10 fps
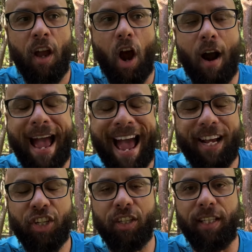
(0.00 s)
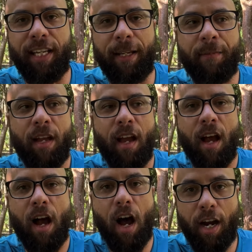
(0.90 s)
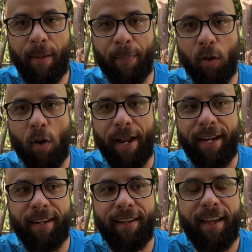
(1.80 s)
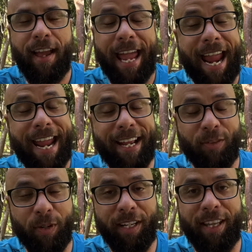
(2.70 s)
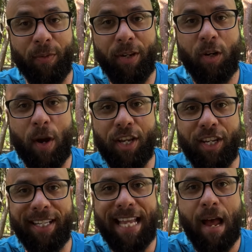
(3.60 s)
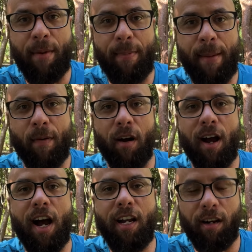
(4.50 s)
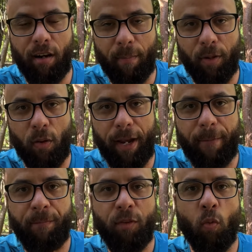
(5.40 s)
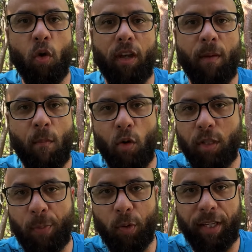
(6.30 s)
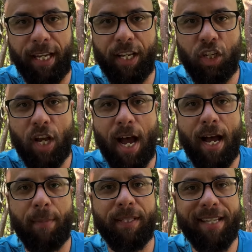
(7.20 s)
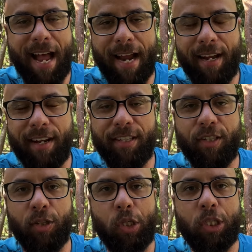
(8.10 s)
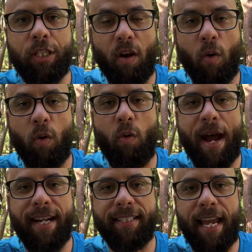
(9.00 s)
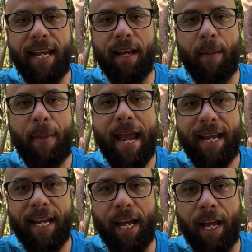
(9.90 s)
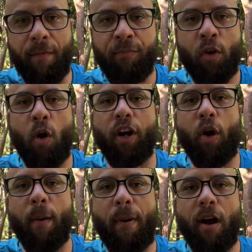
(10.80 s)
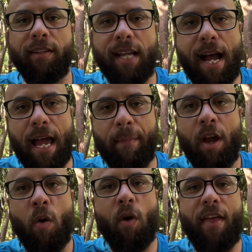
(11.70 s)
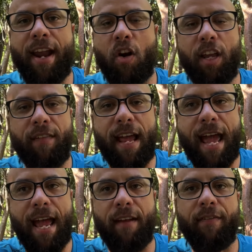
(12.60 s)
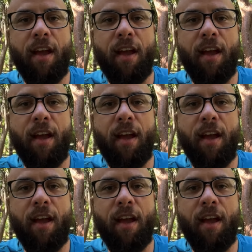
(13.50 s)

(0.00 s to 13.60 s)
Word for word: are actually unemployed, and really the real question is how many people are underemployed, working multiple gig jobs, side hustles, or who had to take a pay cut or go to part-time where they don't even have